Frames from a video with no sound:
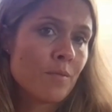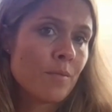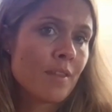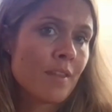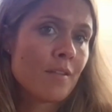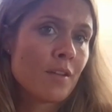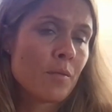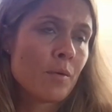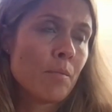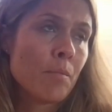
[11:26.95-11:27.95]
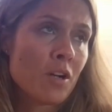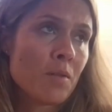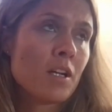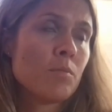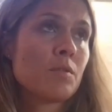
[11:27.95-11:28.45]
think, you know, important
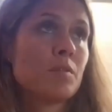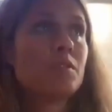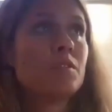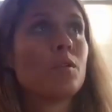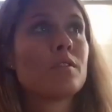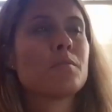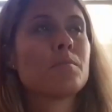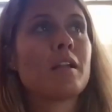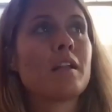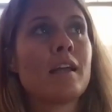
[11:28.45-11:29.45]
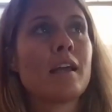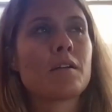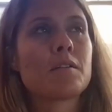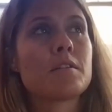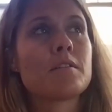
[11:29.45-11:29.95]
part of what we do is also building an
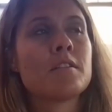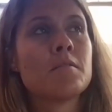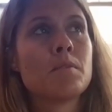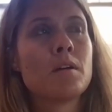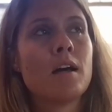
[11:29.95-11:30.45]
ecosystem